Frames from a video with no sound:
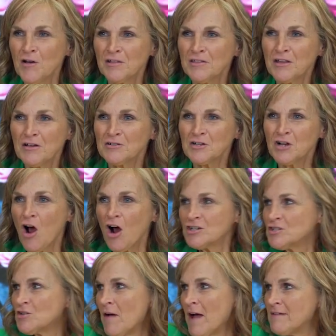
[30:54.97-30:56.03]
their
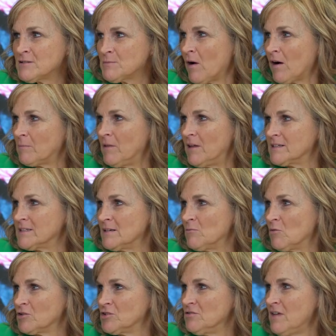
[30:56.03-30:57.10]
cars don't have spark plugs
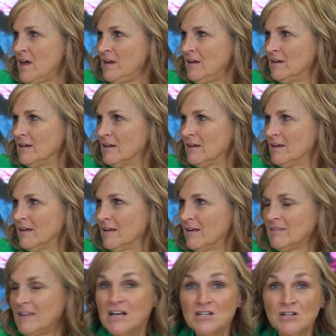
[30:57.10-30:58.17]
anymore, do they? Yeah.
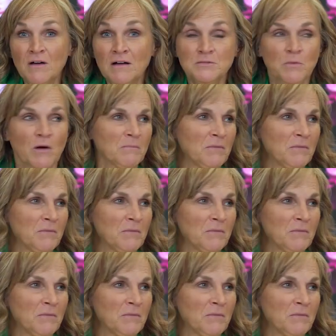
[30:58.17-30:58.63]
They do have spark